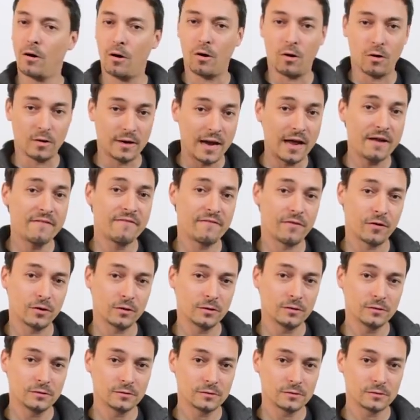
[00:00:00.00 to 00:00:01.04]
On
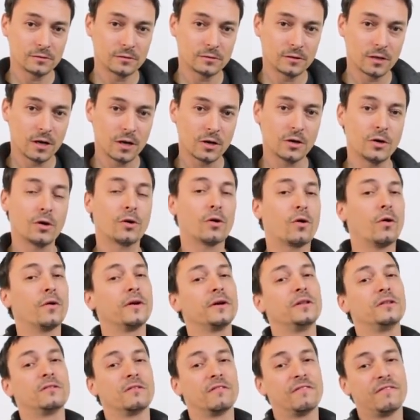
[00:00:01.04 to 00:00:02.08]
iPhone, you're
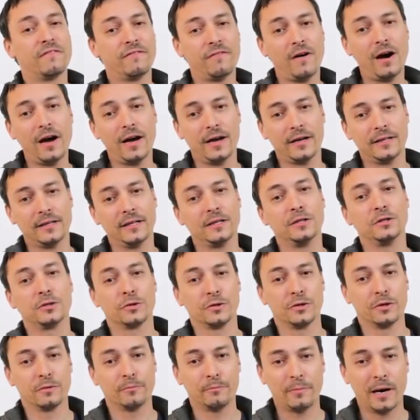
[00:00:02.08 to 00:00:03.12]
going to find into
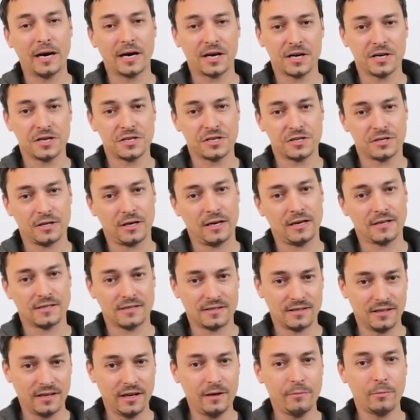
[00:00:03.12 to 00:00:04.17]
your package a
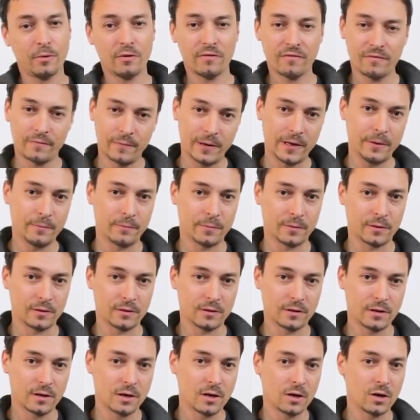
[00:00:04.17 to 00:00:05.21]
slip of
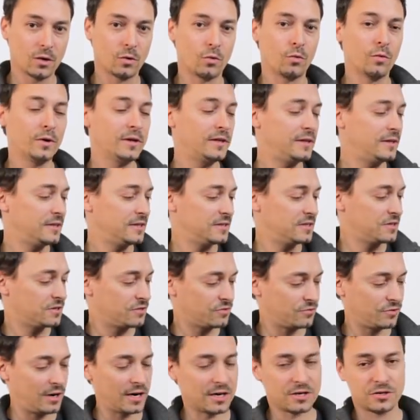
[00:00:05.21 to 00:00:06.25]
paper with the
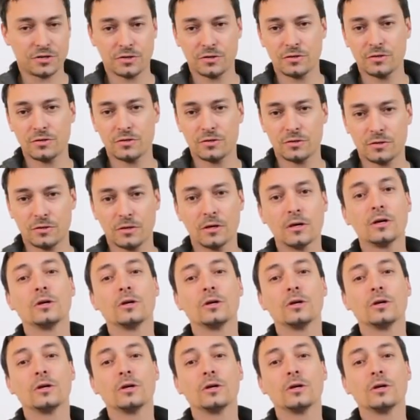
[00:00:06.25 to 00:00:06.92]
instructions